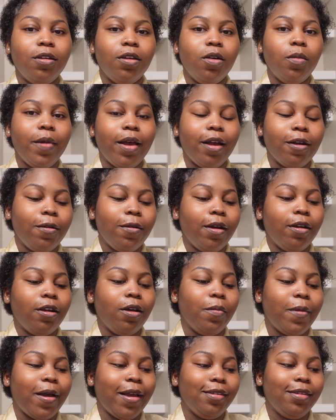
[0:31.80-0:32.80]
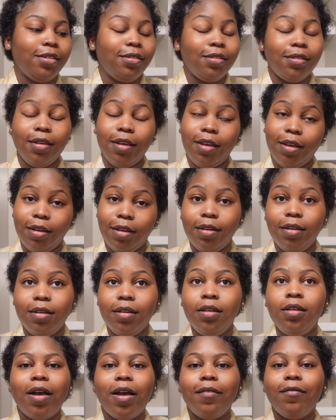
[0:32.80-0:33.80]
little background on my
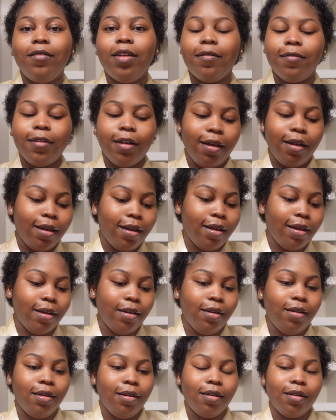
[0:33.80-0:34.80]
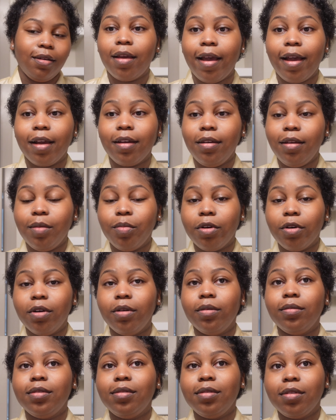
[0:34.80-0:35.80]
skin. I've never had acne
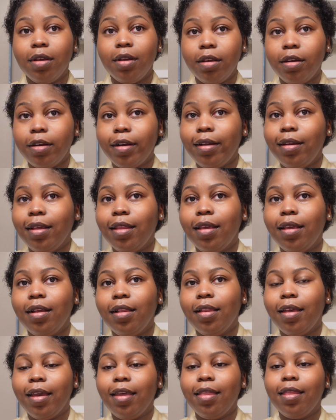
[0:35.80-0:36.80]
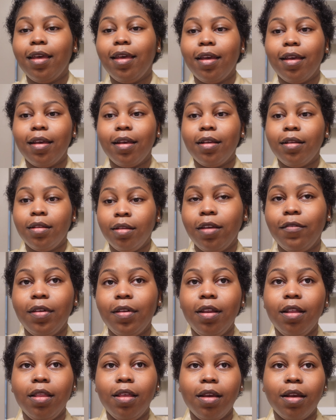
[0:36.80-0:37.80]
prone skin or anything like that. If
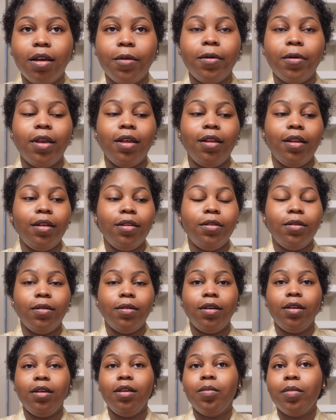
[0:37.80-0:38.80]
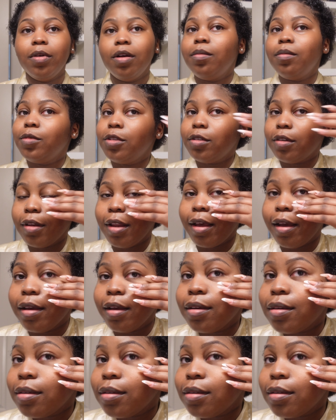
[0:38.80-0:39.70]
anything, I would get like little heat bumps or like